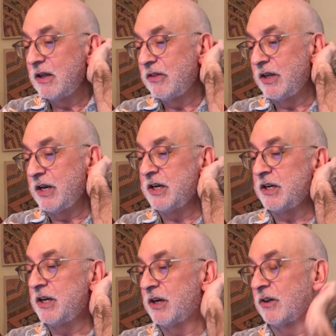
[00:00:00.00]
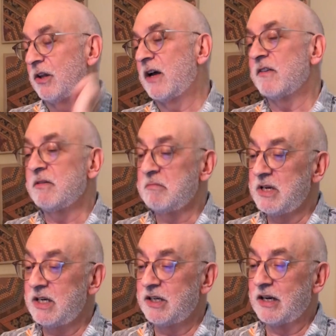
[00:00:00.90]
that ended in a lot of
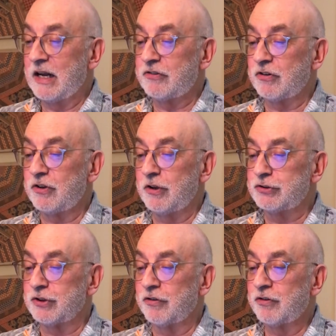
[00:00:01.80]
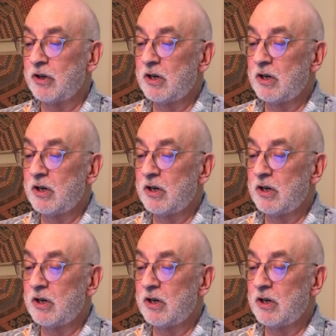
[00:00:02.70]
immediate executions.